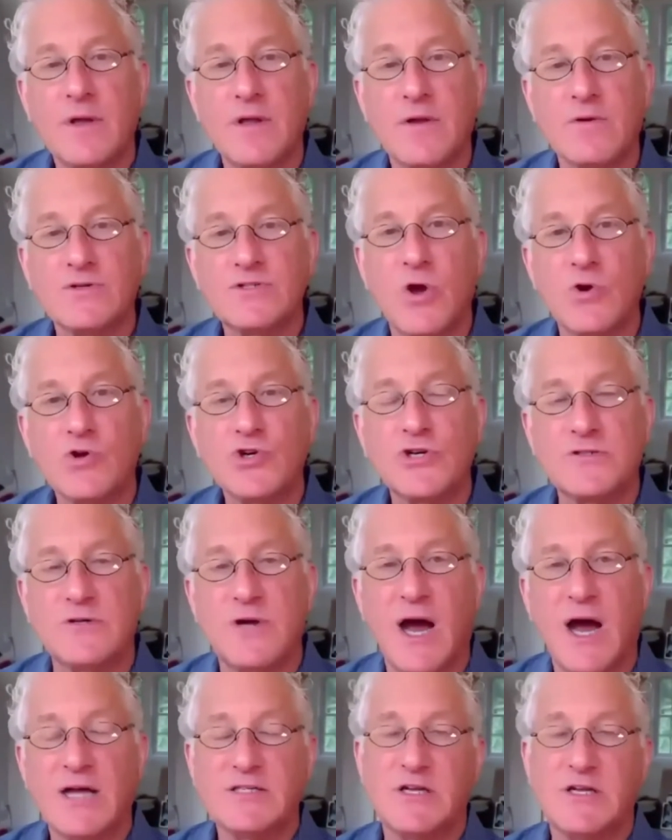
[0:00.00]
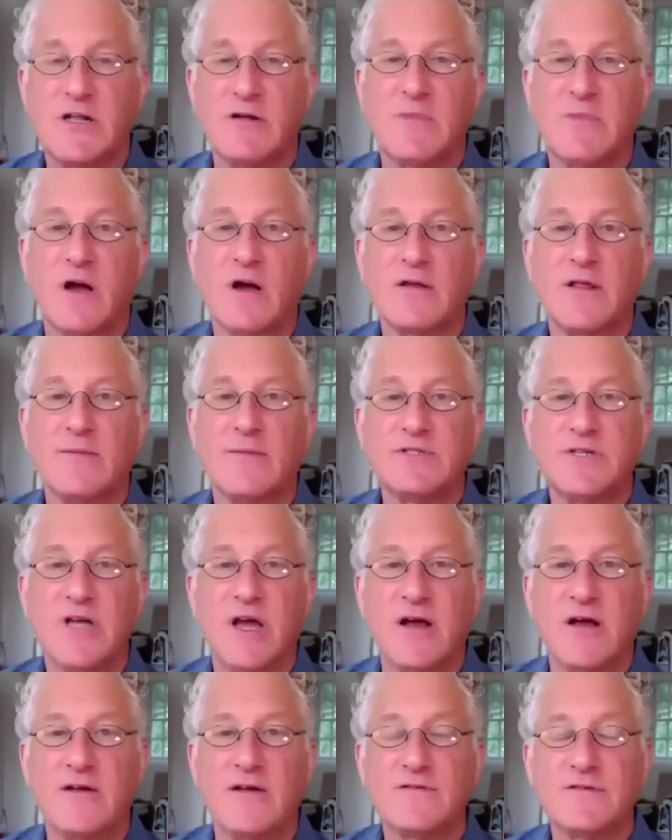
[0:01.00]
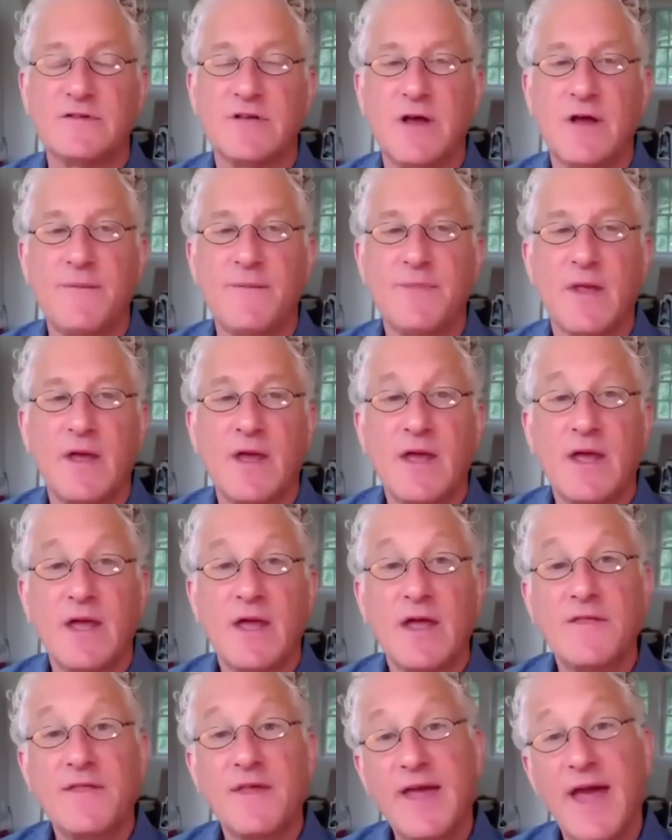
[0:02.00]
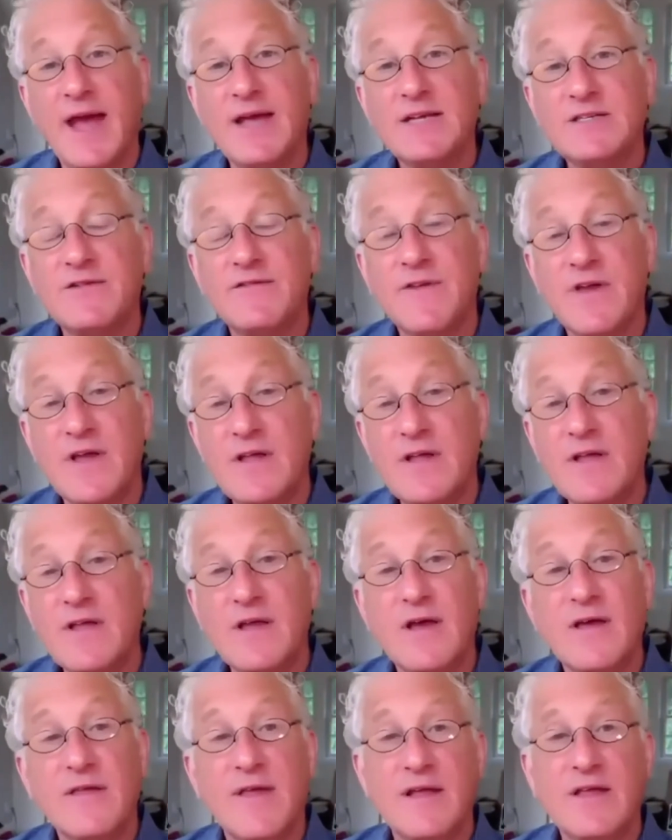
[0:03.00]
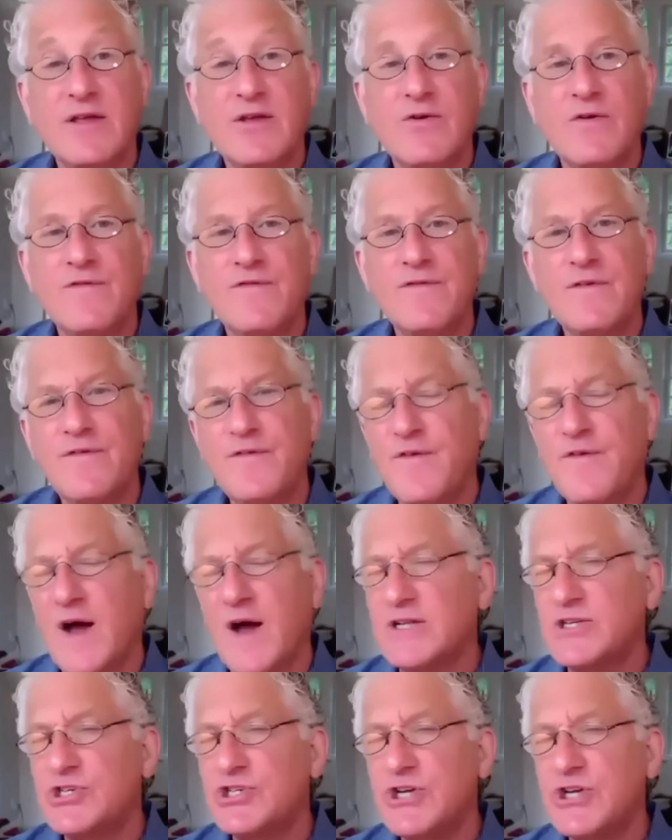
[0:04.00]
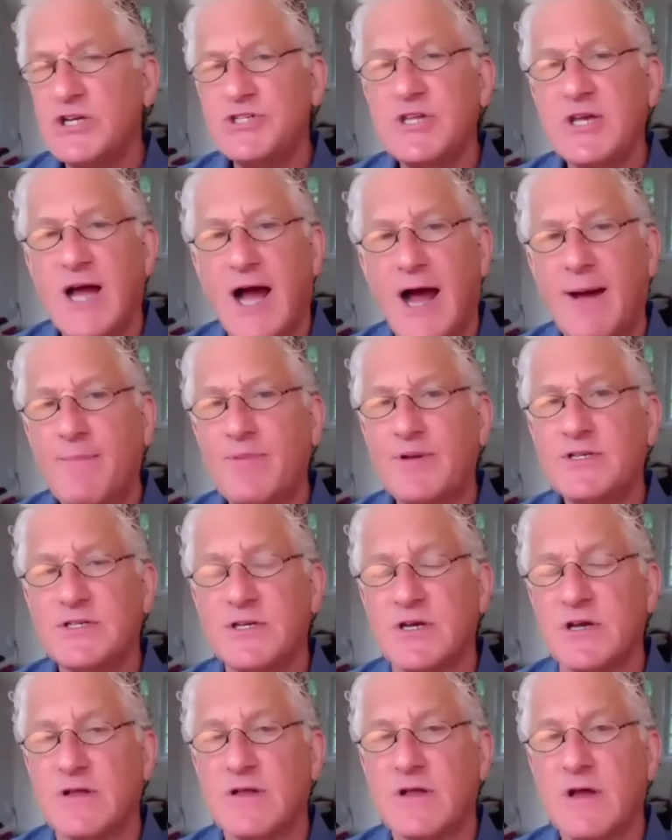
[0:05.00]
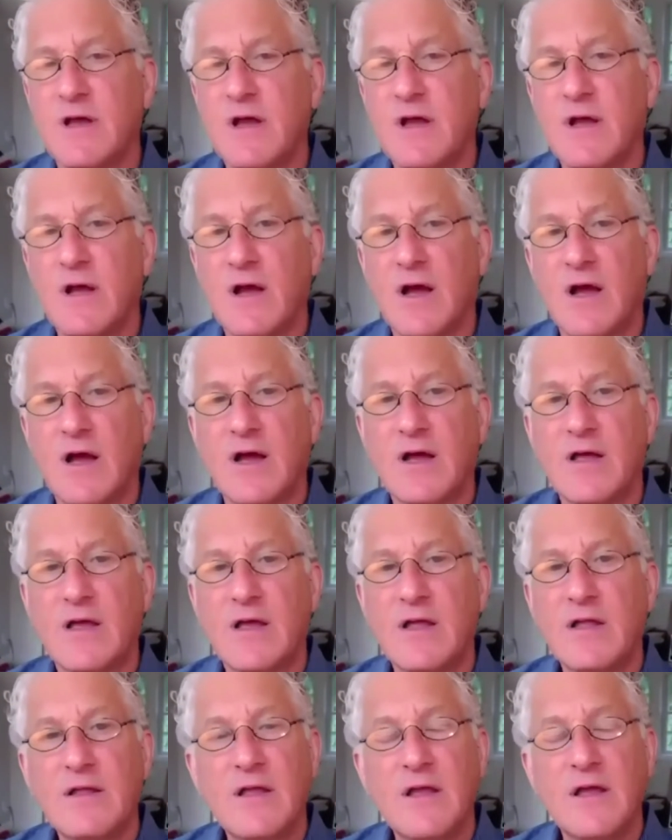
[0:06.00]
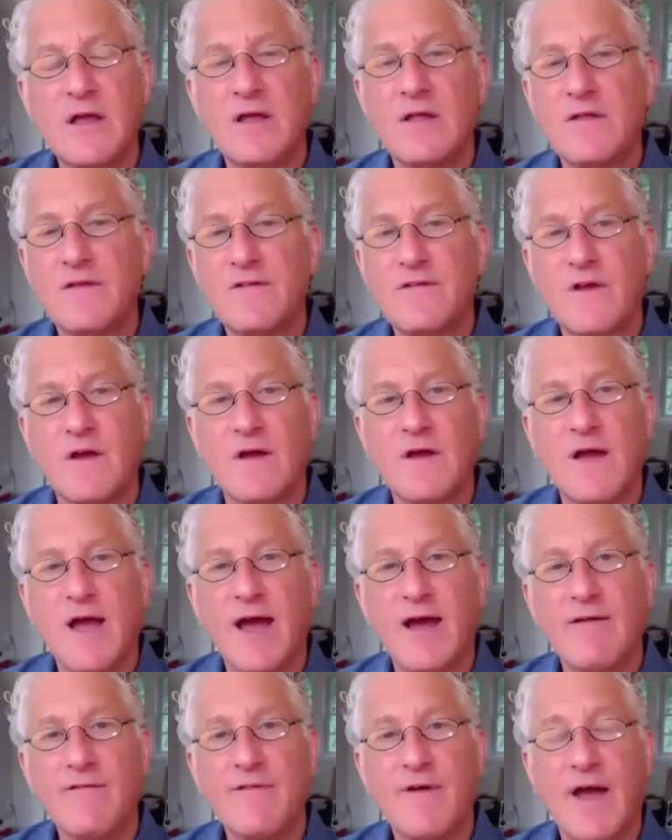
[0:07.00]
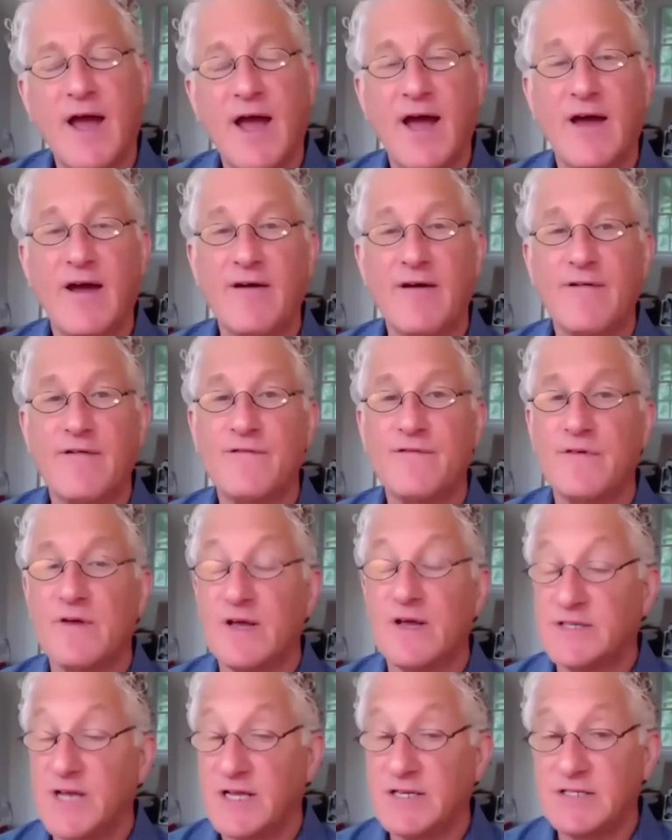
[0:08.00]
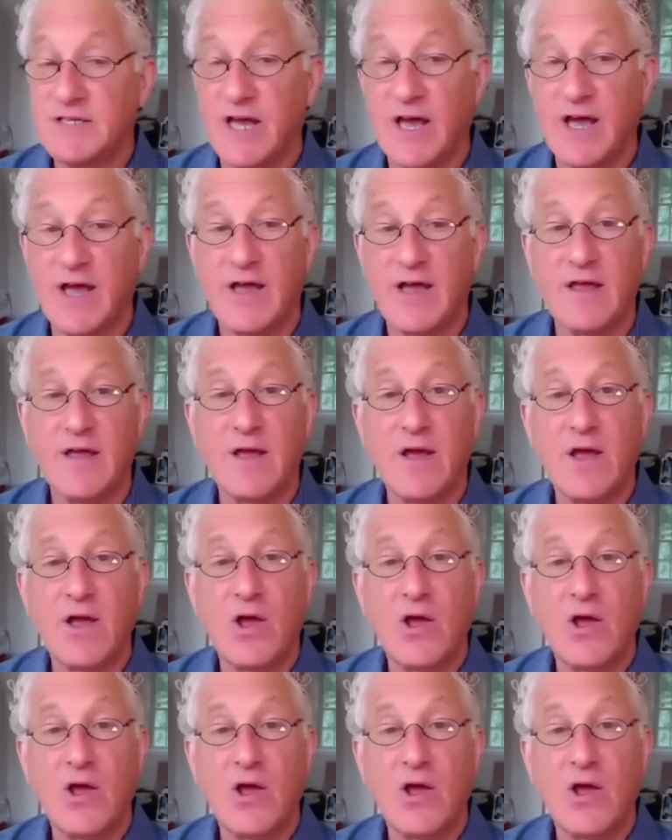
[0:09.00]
socializing among themselves. In the case of India, that you find just the opposite. Indians have, as I say,